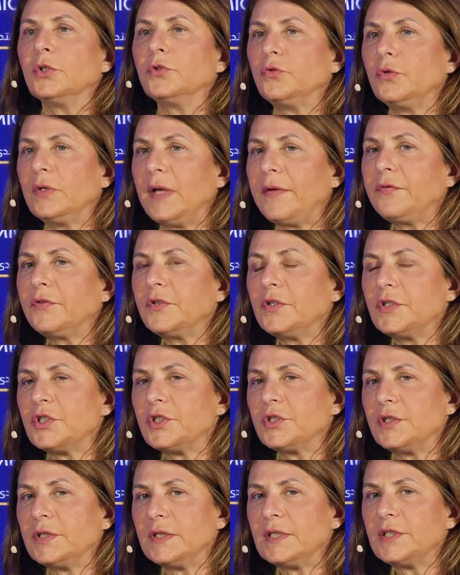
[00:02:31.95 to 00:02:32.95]
to
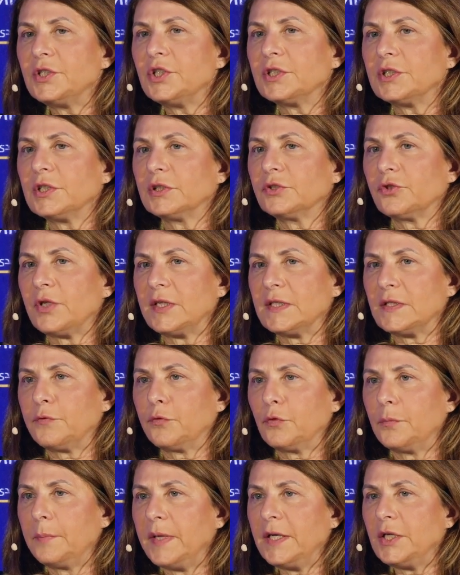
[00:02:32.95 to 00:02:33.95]
leverage the digital
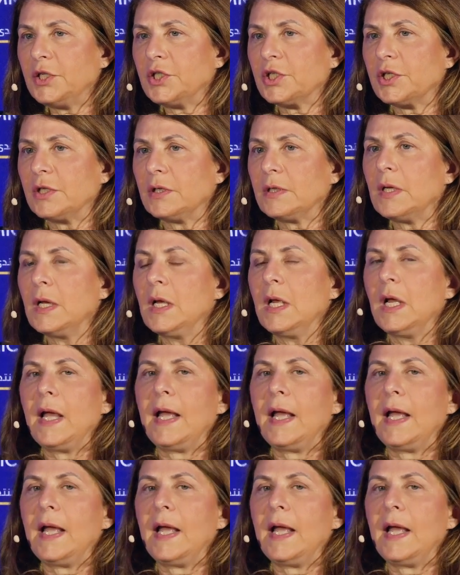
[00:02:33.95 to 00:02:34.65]
transformation,